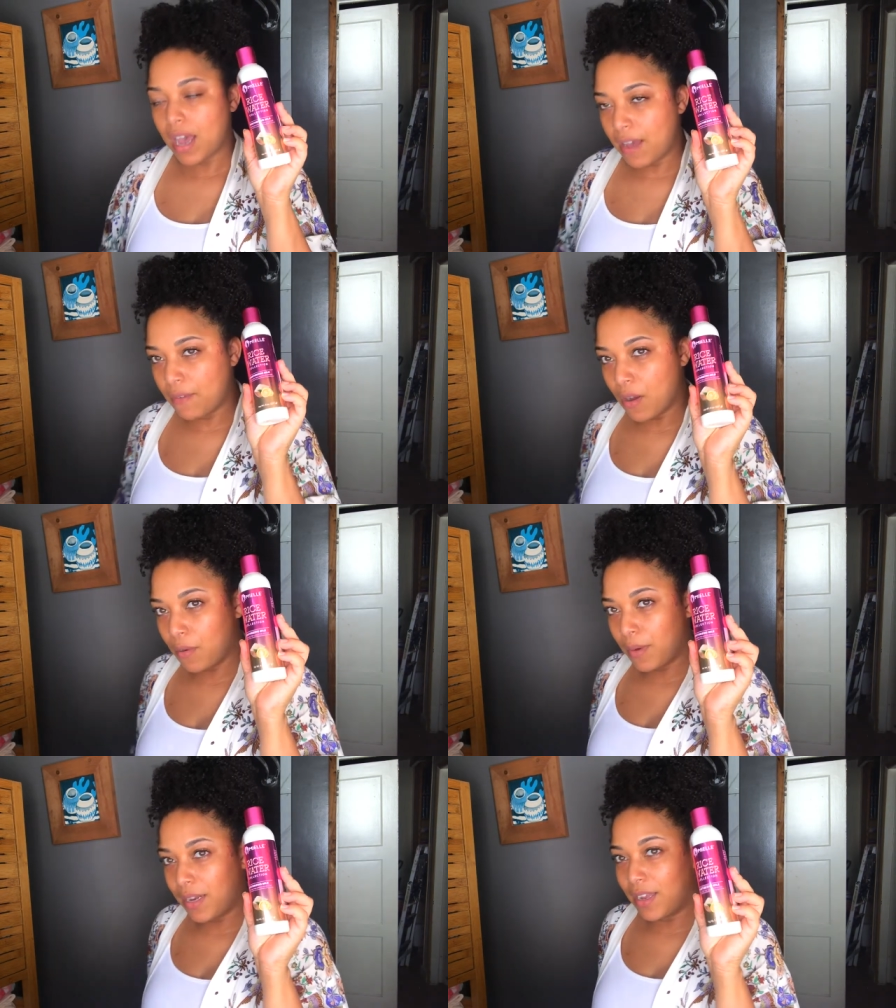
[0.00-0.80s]
I've
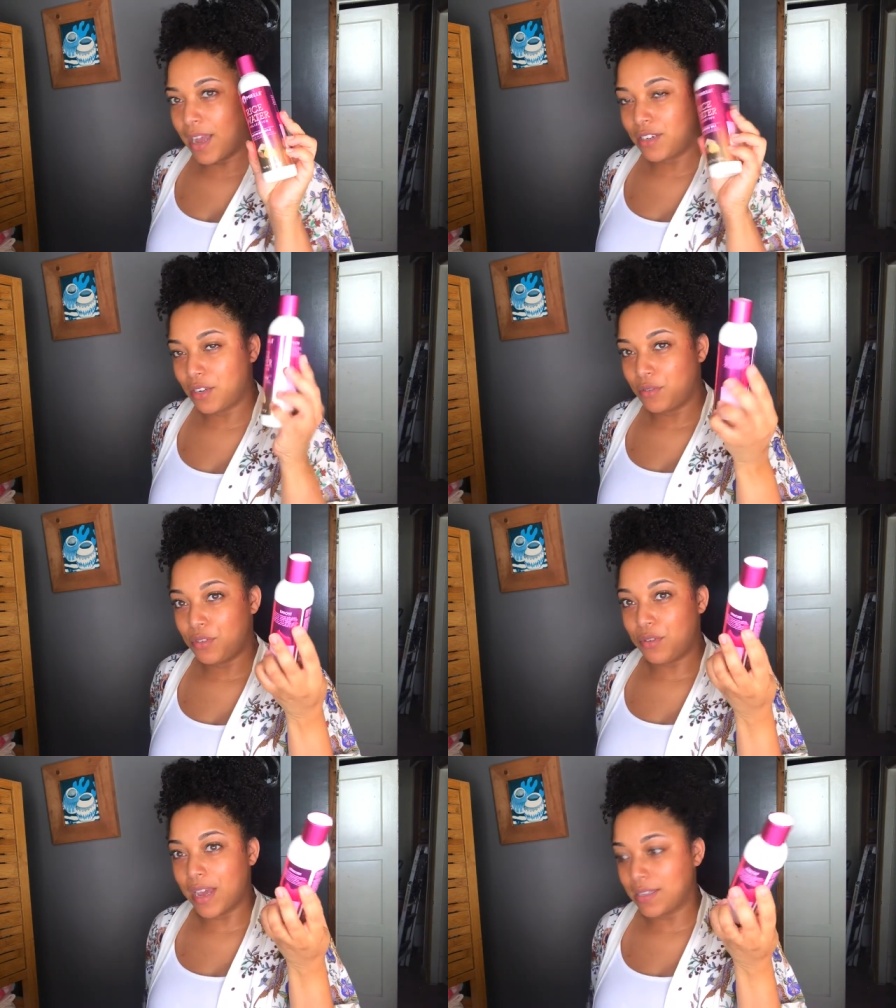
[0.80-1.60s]
already, I
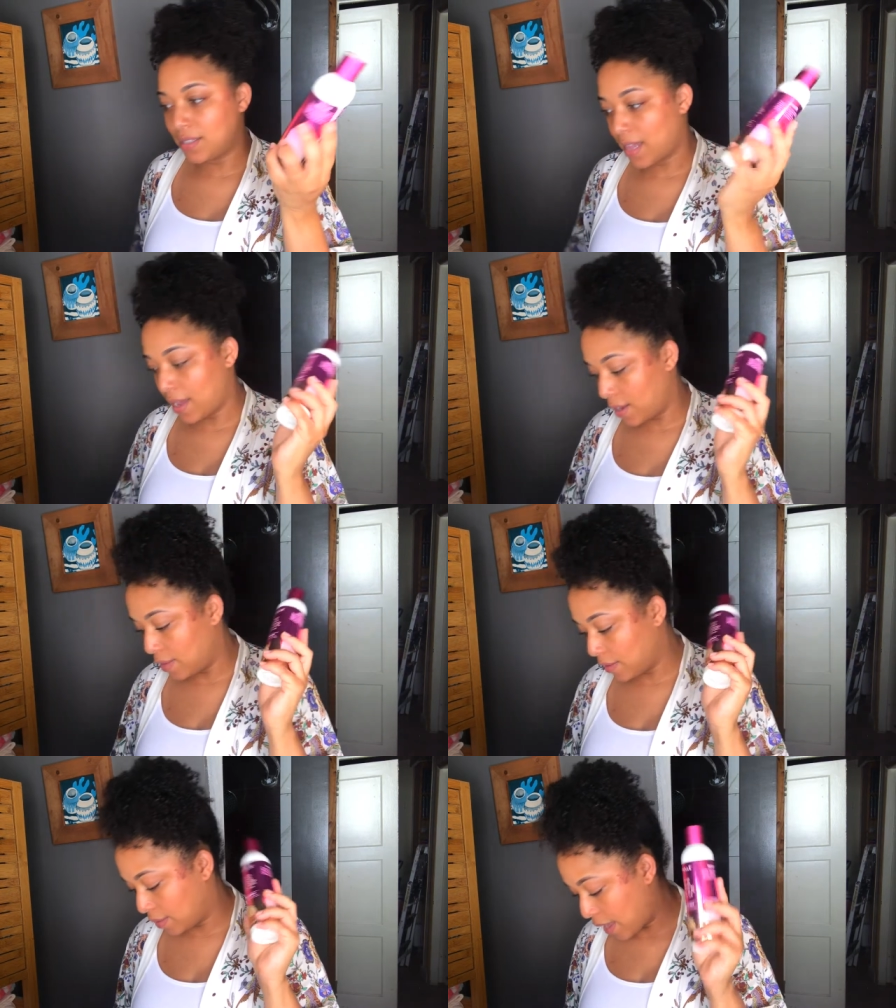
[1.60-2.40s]
showed you guys that
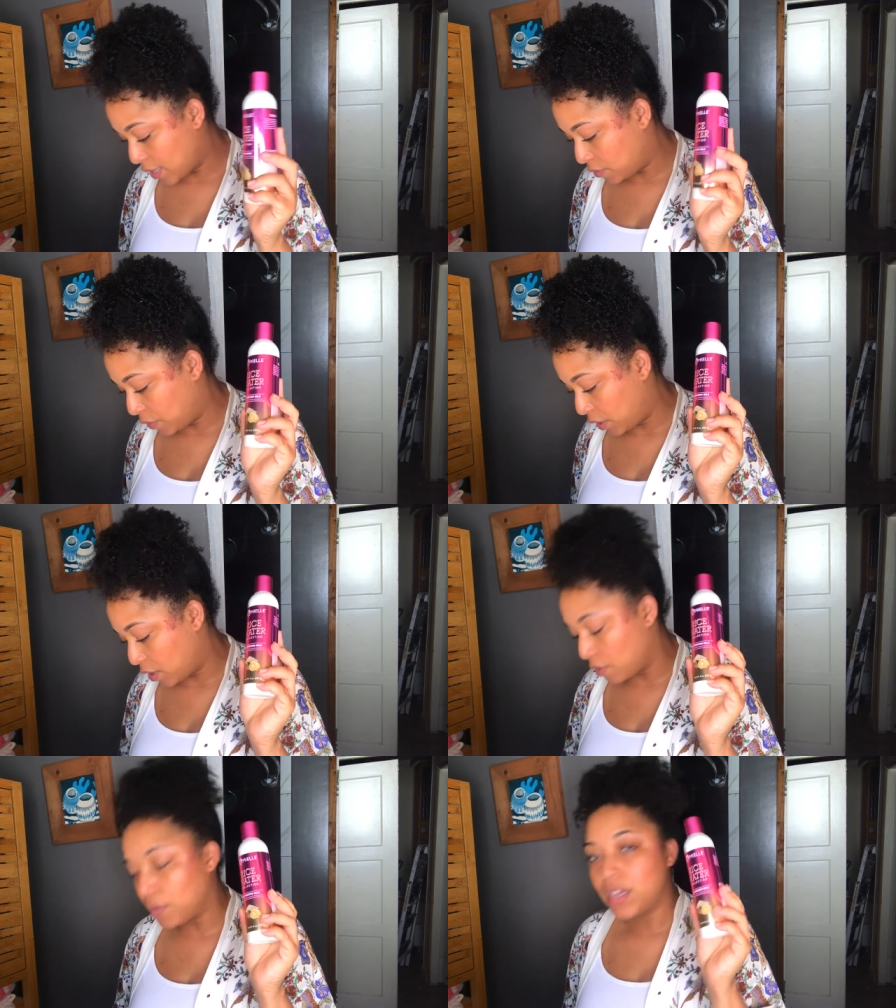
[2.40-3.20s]
in the last
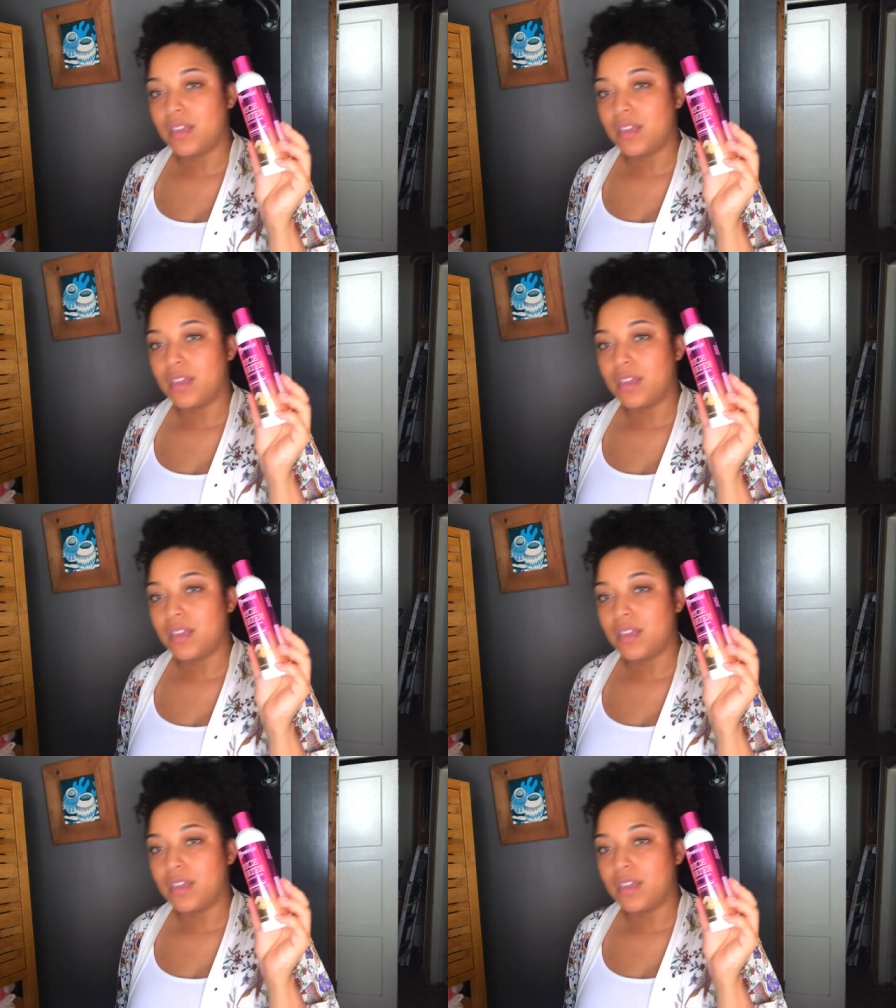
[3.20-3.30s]
video